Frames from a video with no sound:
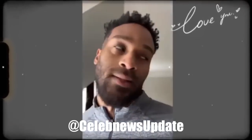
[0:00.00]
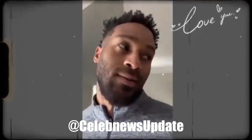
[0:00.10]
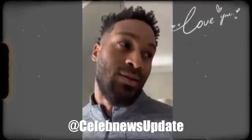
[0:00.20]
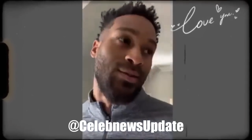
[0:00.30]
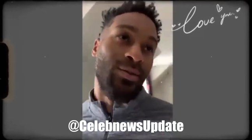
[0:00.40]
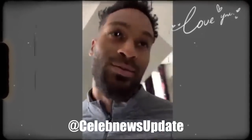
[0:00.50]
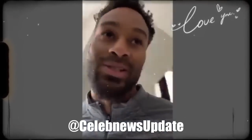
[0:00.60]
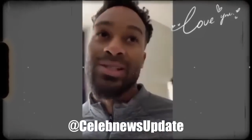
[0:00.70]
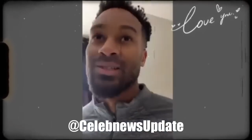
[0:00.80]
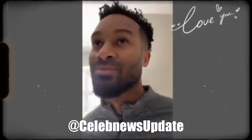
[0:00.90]
it's
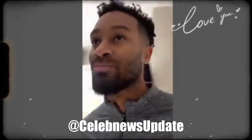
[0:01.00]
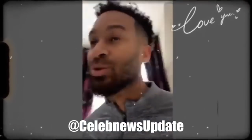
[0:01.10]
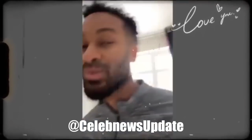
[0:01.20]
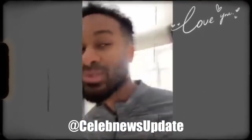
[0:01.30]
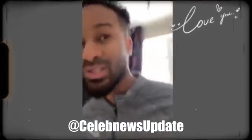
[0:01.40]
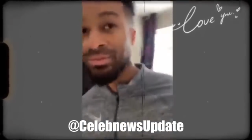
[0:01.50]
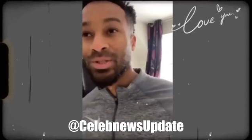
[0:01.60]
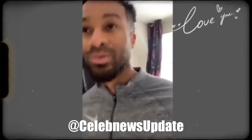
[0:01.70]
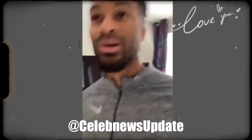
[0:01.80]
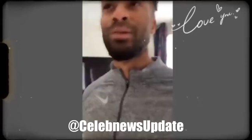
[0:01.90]
obviously always going to
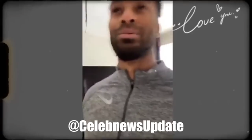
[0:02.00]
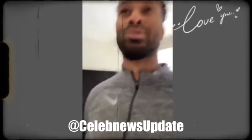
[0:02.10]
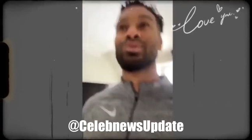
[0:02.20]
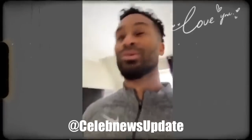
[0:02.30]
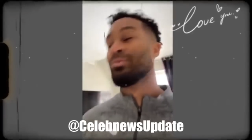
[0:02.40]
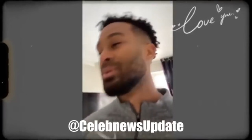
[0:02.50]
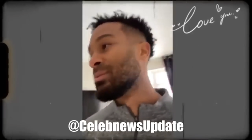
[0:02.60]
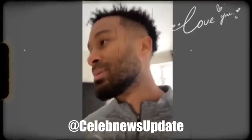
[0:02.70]
be quite emotional being